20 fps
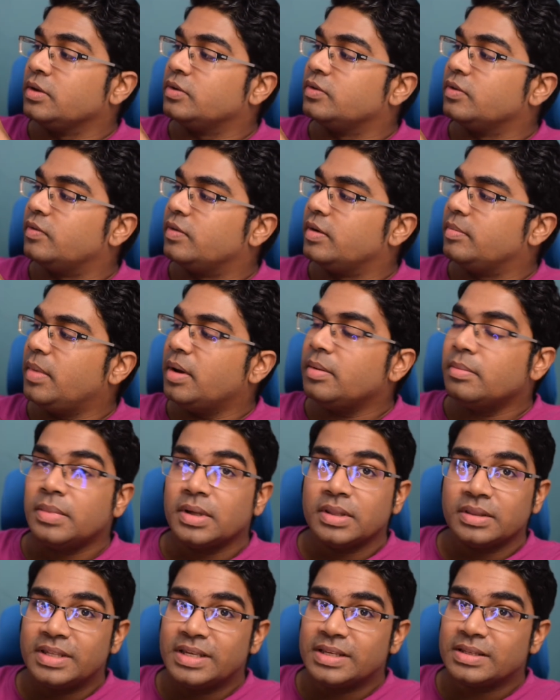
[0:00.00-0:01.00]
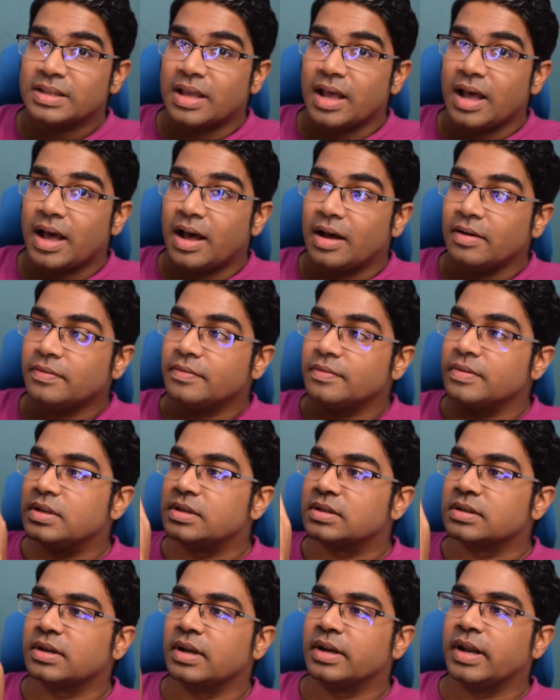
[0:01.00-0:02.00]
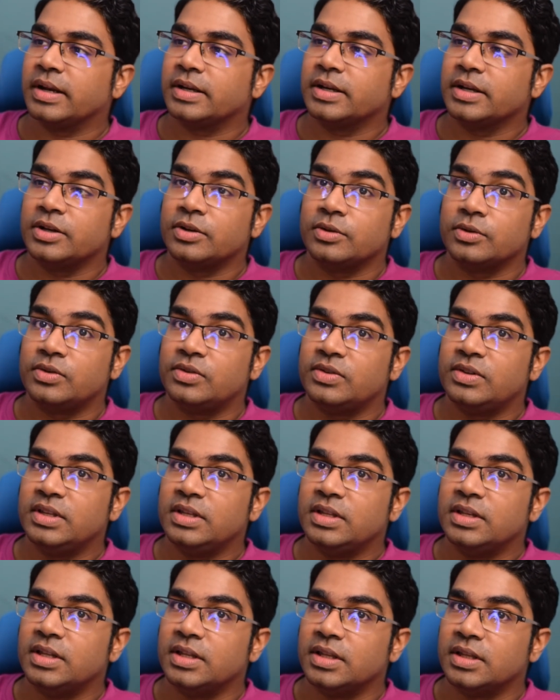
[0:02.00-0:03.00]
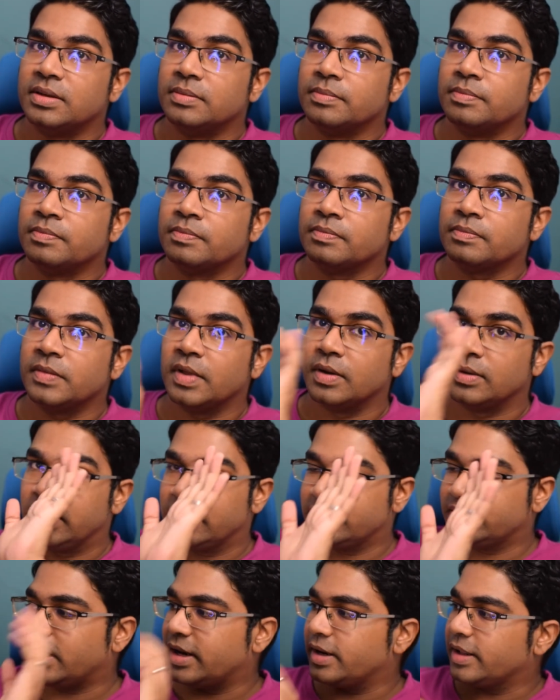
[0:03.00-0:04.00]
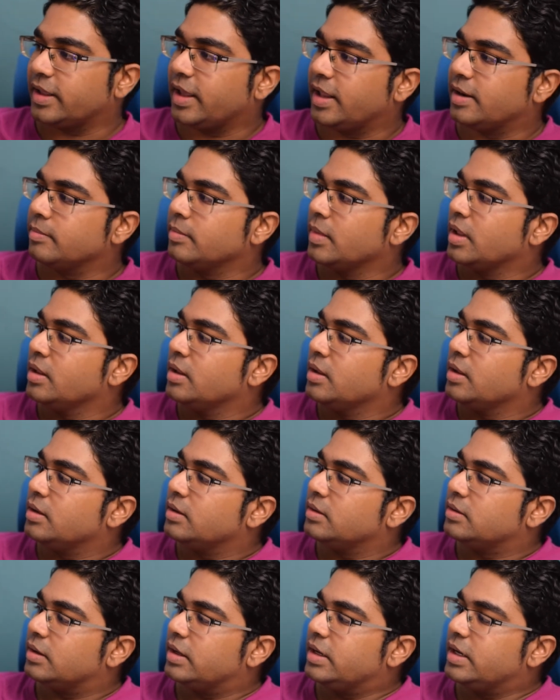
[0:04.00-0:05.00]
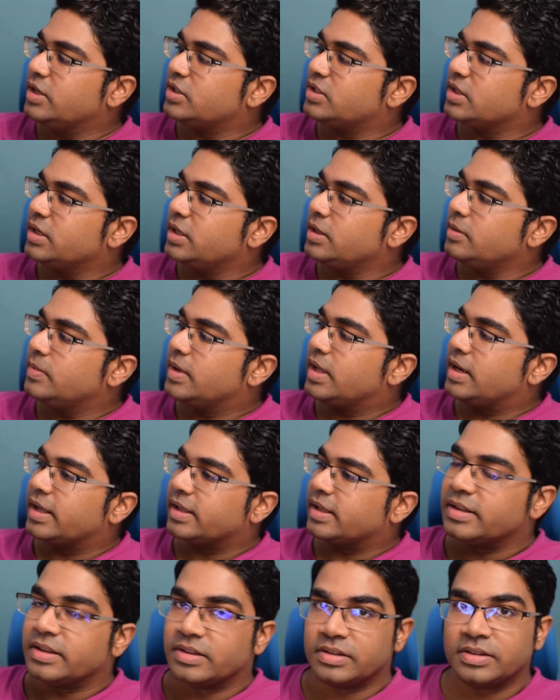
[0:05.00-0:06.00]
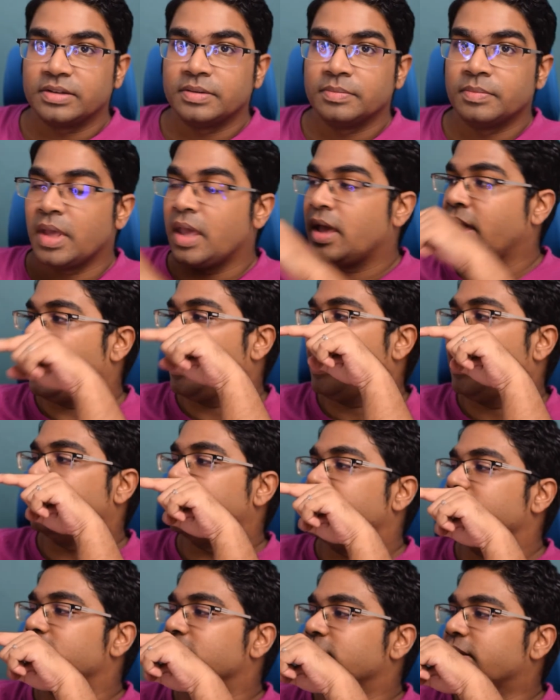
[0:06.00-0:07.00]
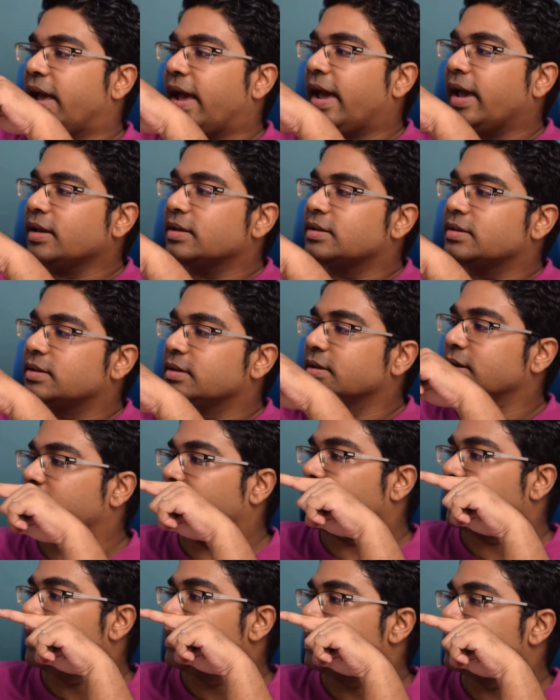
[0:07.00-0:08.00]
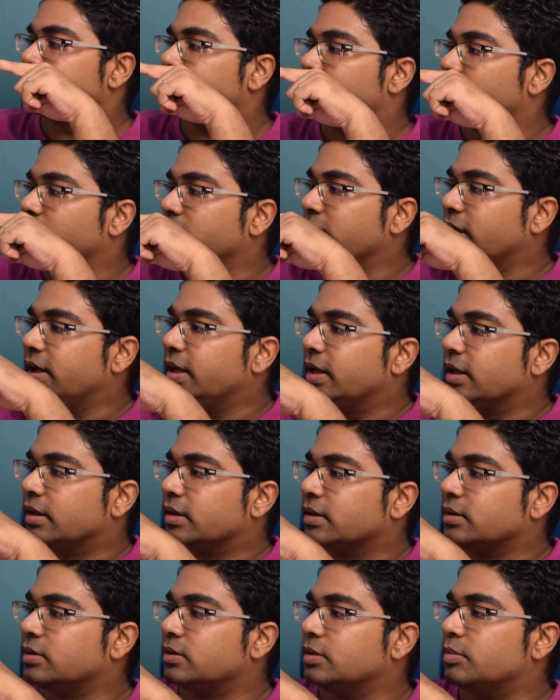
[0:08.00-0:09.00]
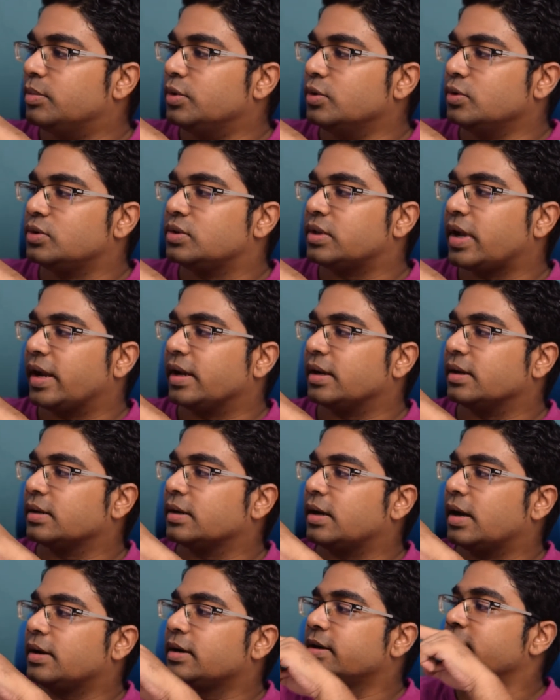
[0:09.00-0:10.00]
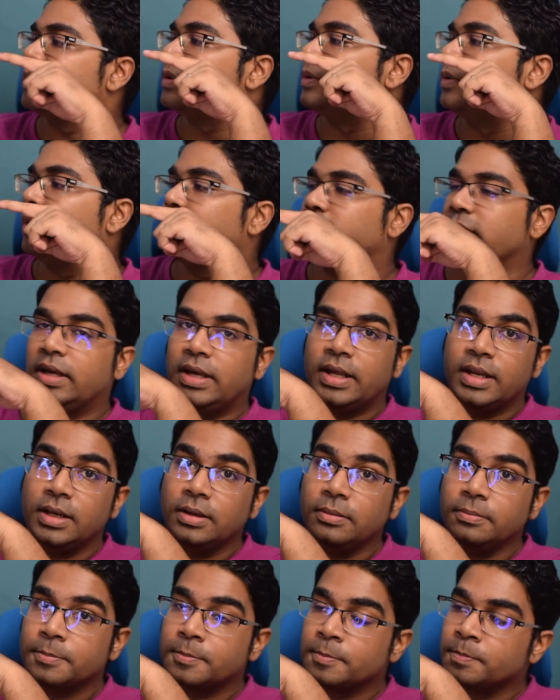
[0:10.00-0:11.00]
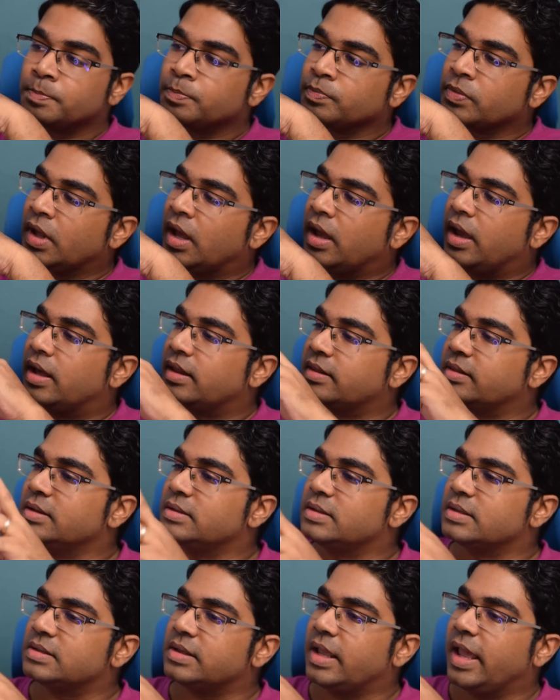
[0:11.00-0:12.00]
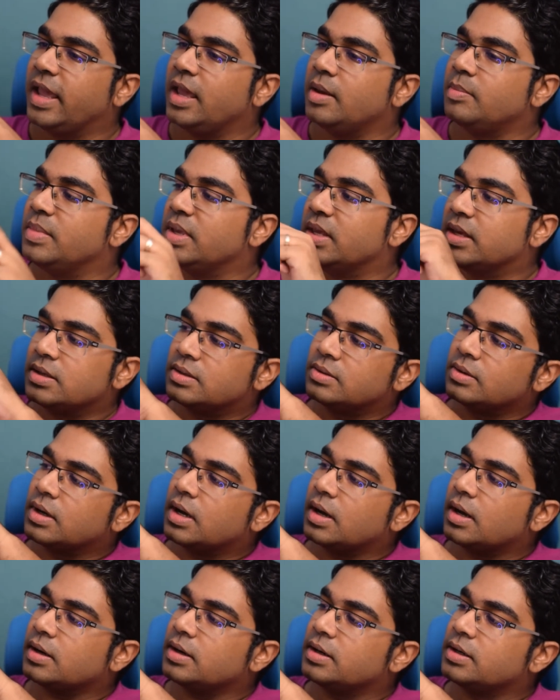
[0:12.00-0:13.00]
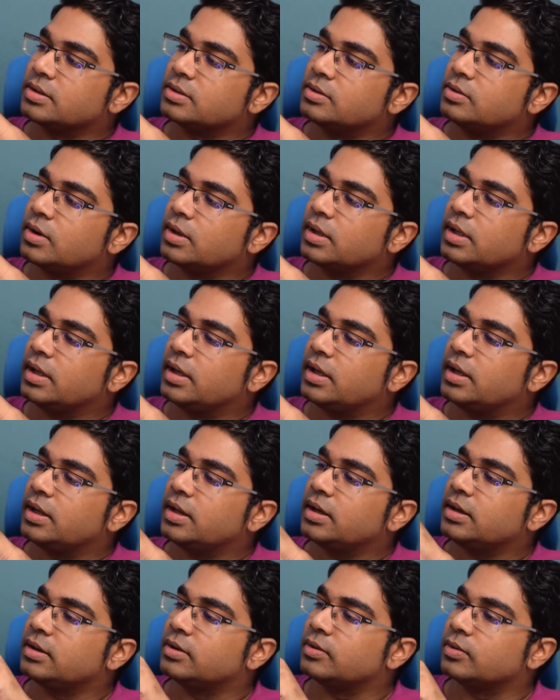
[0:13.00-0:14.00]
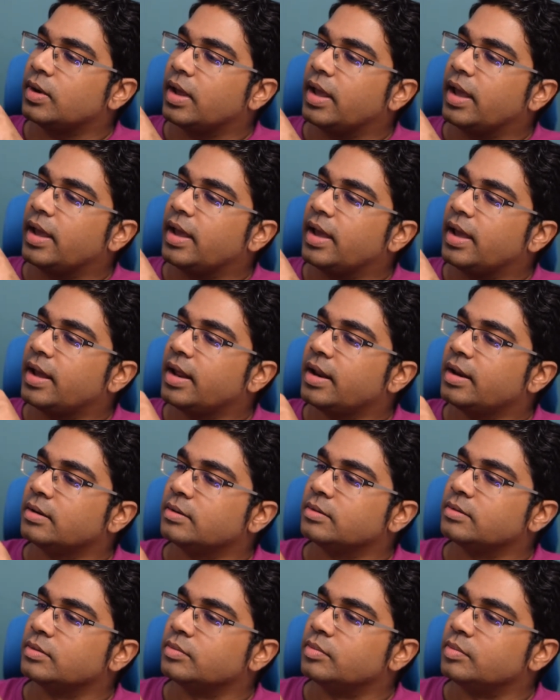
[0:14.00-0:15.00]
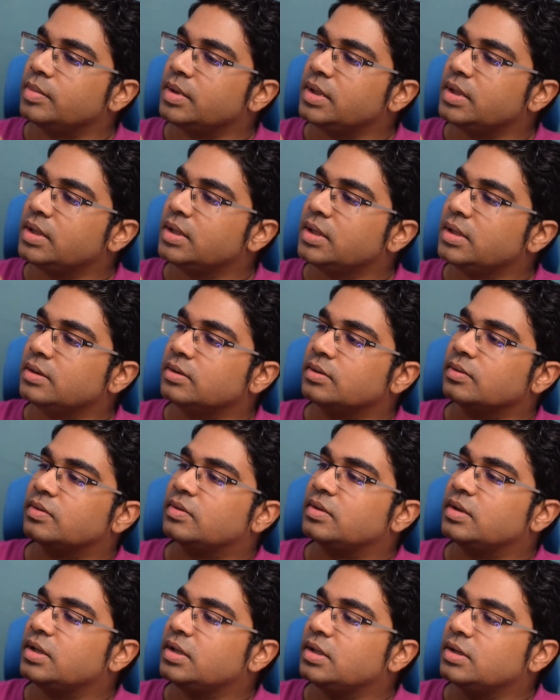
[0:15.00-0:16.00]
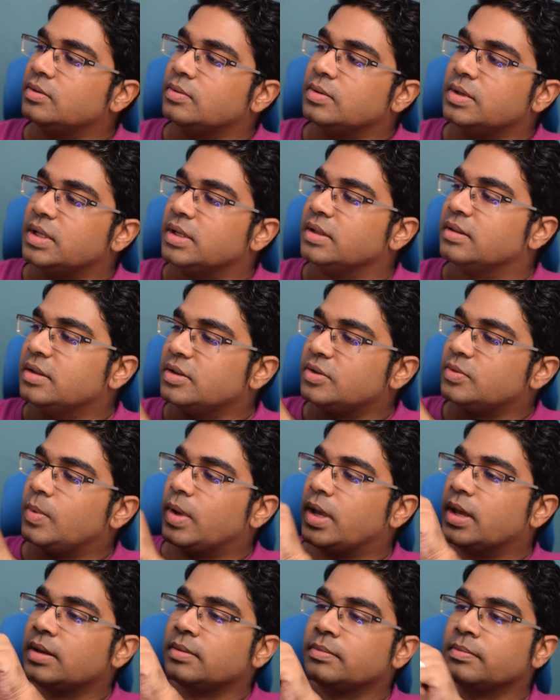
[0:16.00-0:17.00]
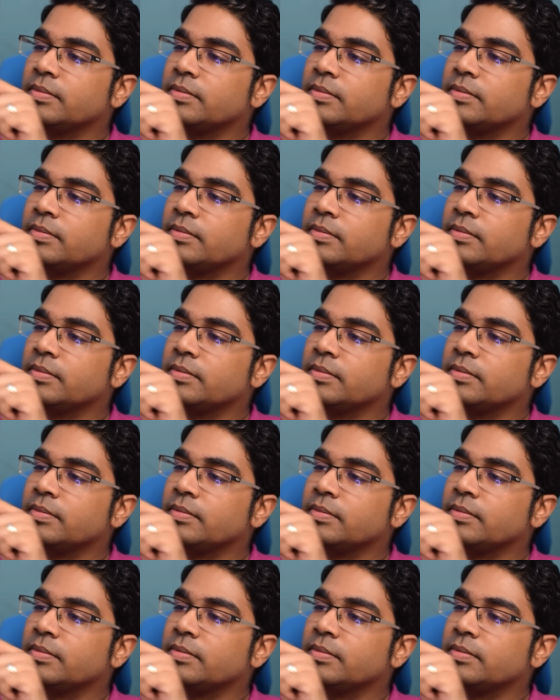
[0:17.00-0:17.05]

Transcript: So remember, this half is connected to CD. Let's start again. So initially we are this. This is X, current is going in to the blue side, current is going in, and this is AB. So current is going in to A, to B, to C, to D, this way.